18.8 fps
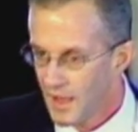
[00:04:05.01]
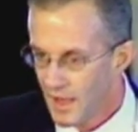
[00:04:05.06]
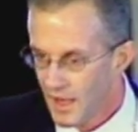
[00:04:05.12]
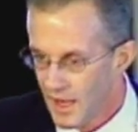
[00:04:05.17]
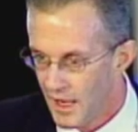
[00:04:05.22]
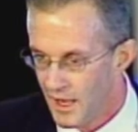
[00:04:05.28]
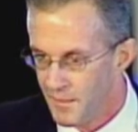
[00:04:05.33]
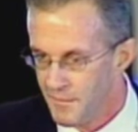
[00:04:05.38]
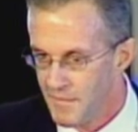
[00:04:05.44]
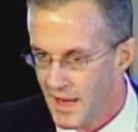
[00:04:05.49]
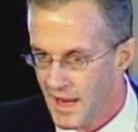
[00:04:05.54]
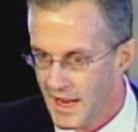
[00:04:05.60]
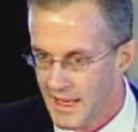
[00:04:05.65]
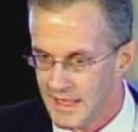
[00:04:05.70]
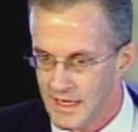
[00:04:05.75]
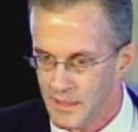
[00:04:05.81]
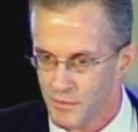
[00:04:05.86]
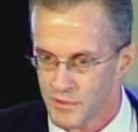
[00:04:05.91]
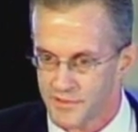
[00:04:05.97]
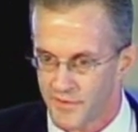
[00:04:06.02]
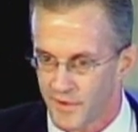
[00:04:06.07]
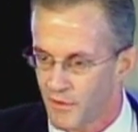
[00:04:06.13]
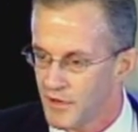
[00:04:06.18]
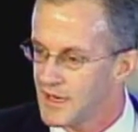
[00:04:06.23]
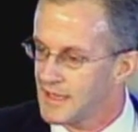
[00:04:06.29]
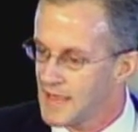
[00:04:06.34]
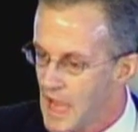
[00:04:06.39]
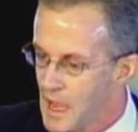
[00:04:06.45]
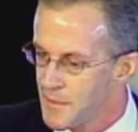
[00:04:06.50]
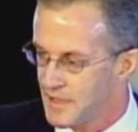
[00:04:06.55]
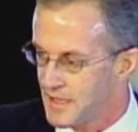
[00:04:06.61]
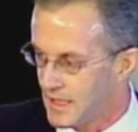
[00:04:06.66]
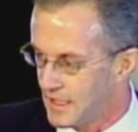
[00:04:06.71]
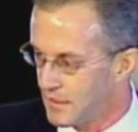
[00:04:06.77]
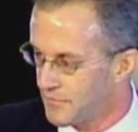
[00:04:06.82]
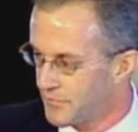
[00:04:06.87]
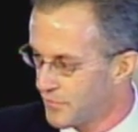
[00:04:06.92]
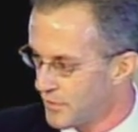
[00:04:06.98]
and he was very
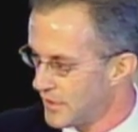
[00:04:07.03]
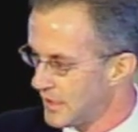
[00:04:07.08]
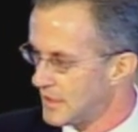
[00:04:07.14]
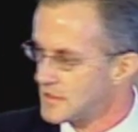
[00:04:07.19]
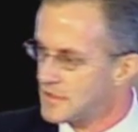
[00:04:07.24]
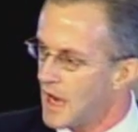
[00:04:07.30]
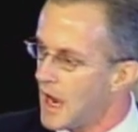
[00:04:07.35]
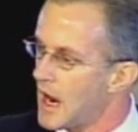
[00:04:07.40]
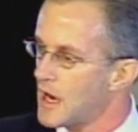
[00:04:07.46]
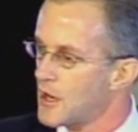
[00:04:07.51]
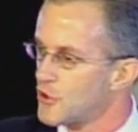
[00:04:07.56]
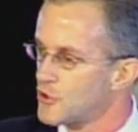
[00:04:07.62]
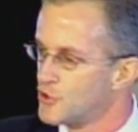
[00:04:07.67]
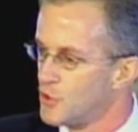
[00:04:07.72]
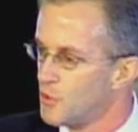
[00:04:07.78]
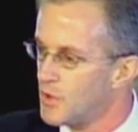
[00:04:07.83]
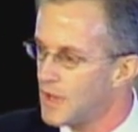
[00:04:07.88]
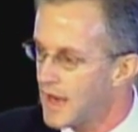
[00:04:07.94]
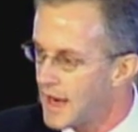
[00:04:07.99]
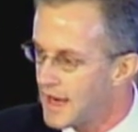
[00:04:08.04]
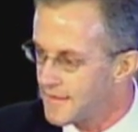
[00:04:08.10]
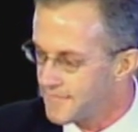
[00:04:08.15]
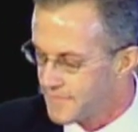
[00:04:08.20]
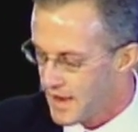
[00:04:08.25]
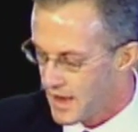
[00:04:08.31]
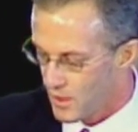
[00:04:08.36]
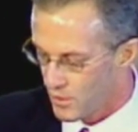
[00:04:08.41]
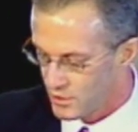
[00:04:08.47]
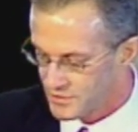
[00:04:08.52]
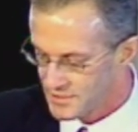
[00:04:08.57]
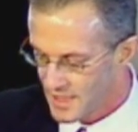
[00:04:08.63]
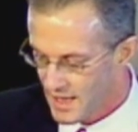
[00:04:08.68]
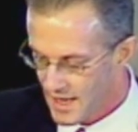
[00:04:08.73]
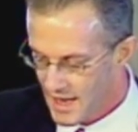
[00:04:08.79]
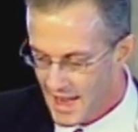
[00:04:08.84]
accommodating for the entire 2.5 hours.